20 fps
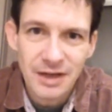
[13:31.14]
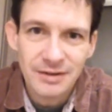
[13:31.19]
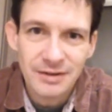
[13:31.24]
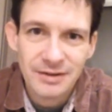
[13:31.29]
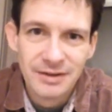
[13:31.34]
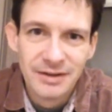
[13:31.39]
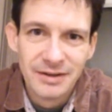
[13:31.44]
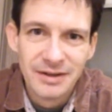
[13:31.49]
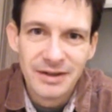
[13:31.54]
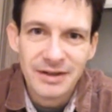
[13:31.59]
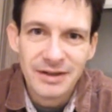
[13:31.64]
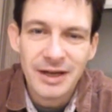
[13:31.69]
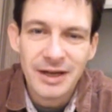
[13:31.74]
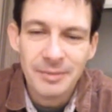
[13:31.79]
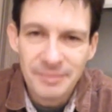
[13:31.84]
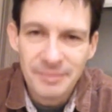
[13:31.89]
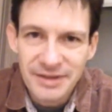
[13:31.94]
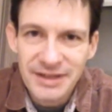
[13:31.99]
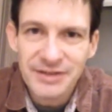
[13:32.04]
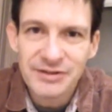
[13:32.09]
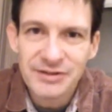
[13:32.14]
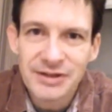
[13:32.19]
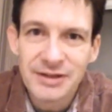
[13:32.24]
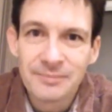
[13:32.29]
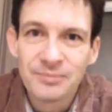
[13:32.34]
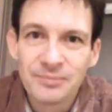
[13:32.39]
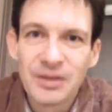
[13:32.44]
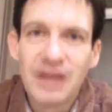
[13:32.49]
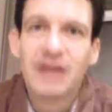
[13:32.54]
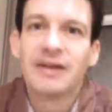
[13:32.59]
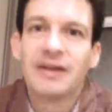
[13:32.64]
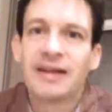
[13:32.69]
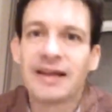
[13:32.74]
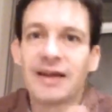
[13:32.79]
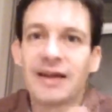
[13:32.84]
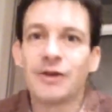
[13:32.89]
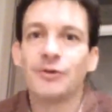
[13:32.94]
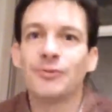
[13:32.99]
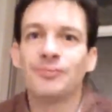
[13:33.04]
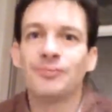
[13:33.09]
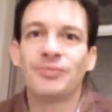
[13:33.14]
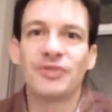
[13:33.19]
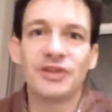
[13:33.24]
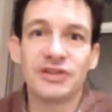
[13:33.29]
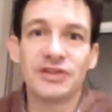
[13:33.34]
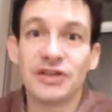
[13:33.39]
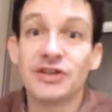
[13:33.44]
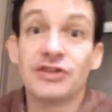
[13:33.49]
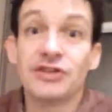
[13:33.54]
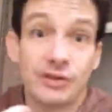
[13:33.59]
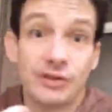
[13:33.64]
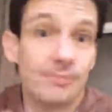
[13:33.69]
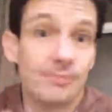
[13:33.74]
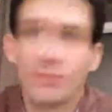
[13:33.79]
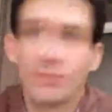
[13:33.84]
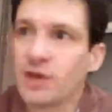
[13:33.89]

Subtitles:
Amazing. Now, this is, again,